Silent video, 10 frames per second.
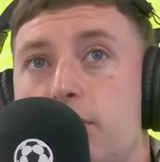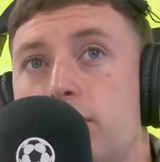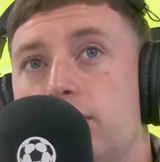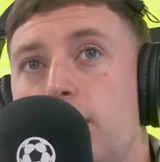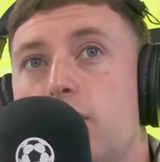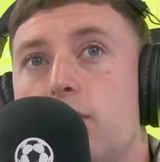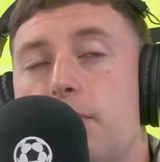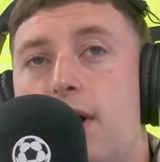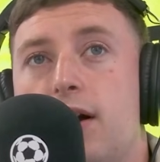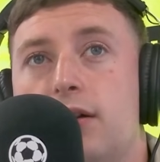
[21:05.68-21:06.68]
or a Nolan
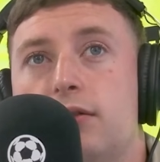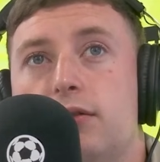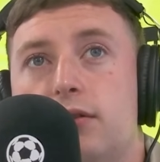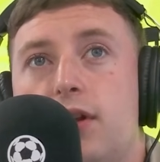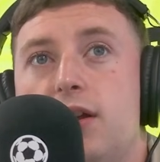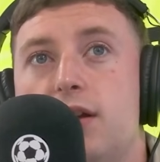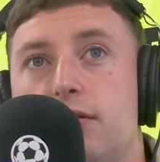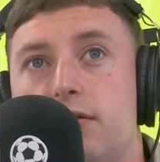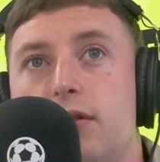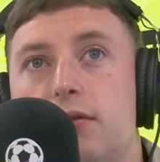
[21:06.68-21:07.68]
Park, that
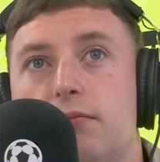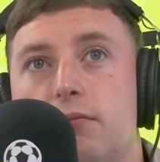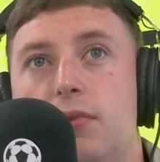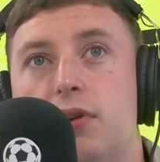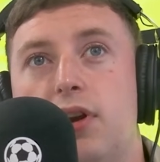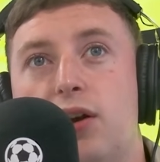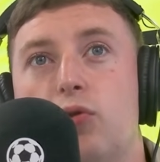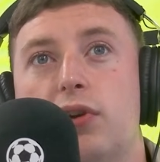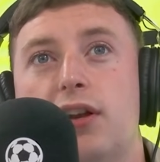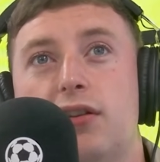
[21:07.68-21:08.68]
it could
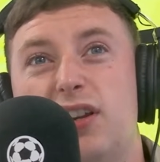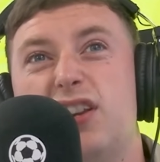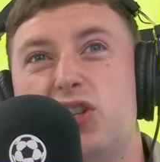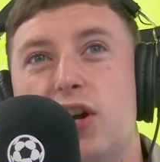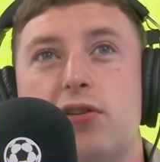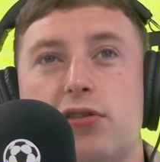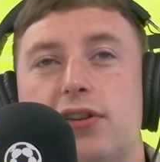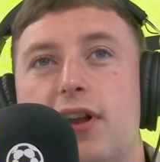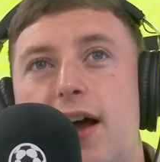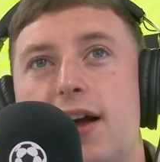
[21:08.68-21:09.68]
get like the jitters in
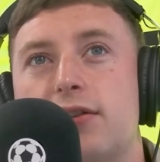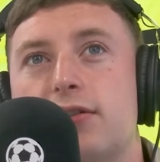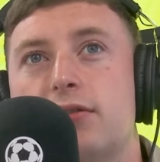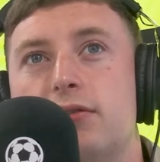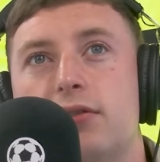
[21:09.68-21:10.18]
the legs?